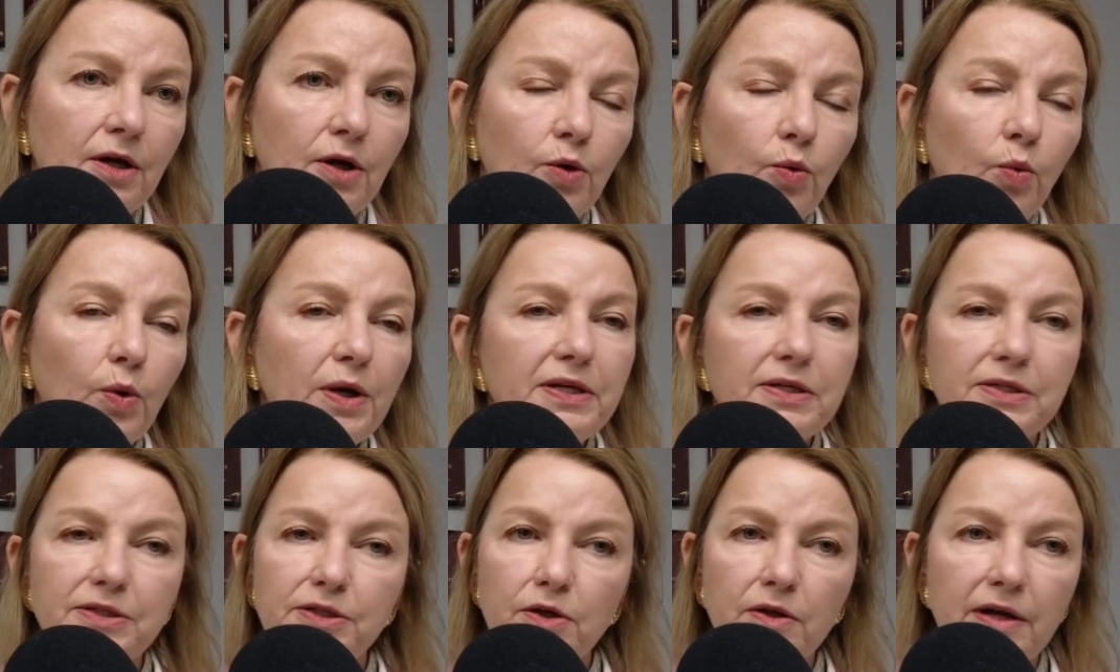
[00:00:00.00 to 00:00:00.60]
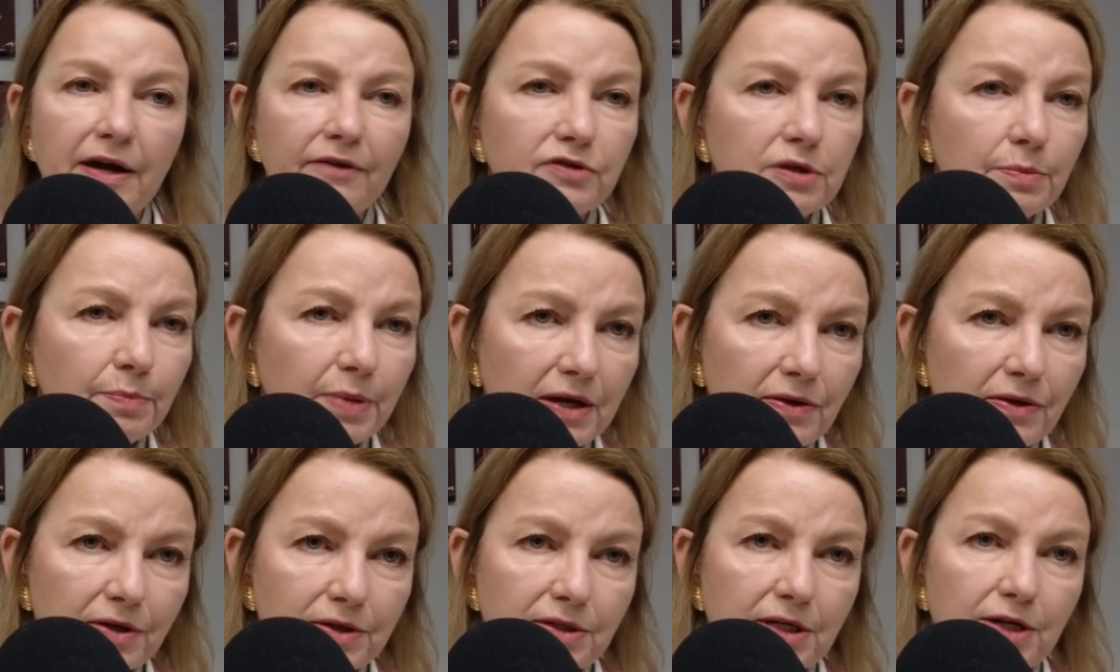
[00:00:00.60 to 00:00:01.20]
we still have to
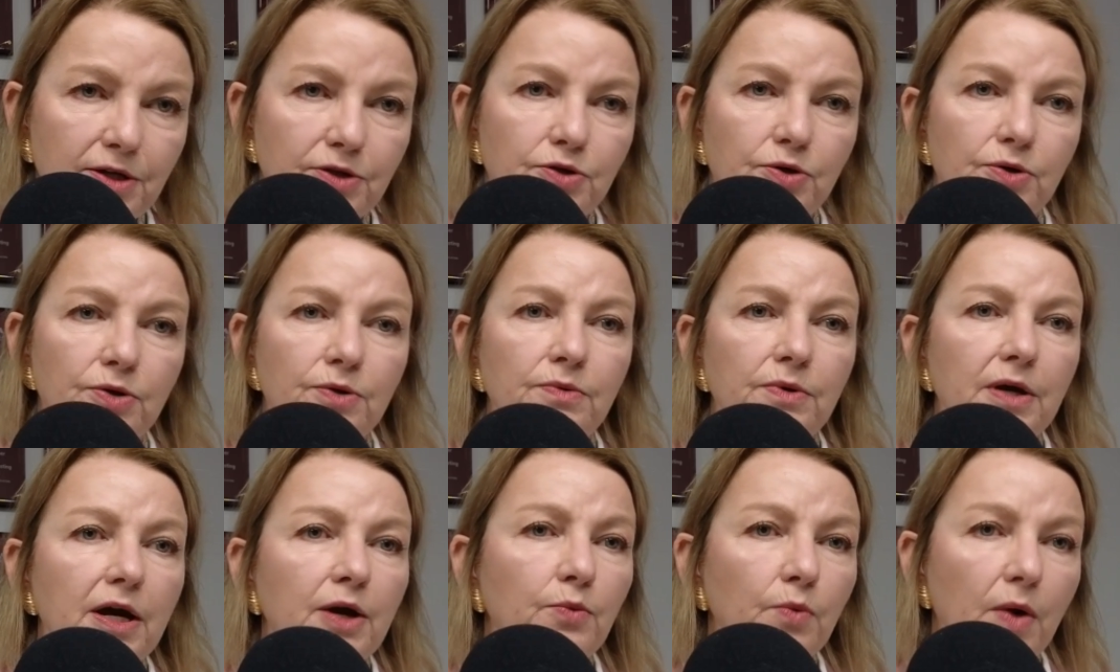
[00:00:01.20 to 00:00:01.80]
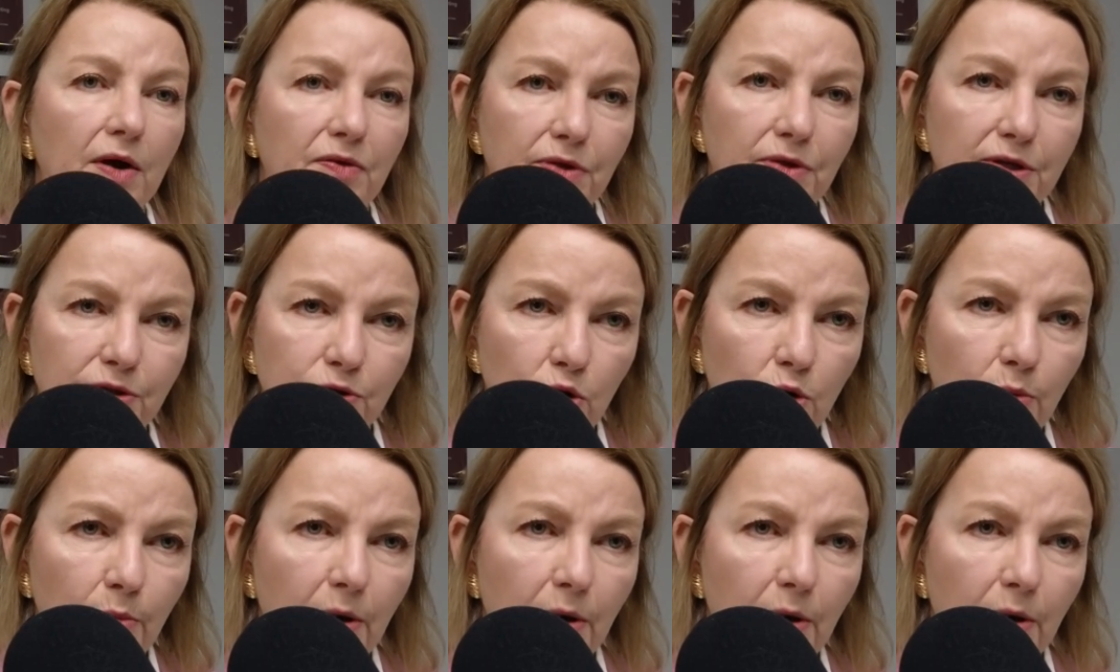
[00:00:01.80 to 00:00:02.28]
pay the teacher and run the school